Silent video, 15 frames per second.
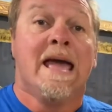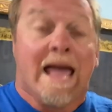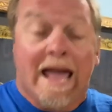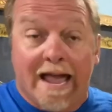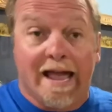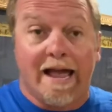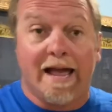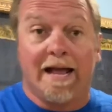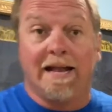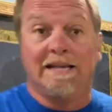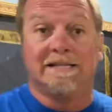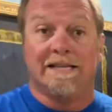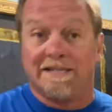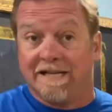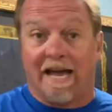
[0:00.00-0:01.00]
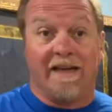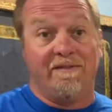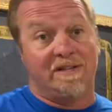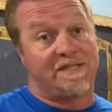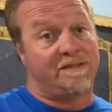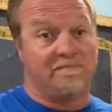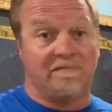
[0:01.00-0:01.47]
and he says,
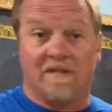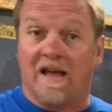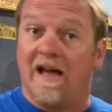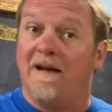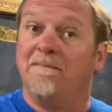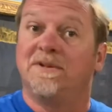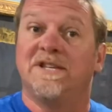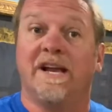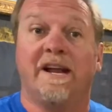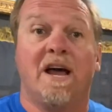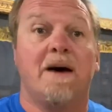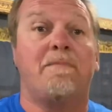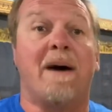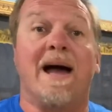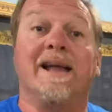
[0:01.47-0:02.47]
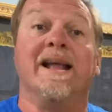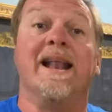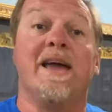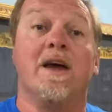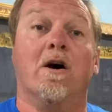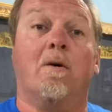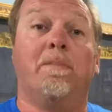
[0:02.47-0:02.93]
Davis, I'm set up. I can
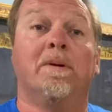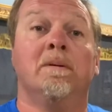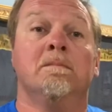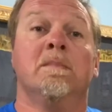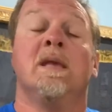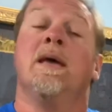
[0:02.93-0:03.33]
help.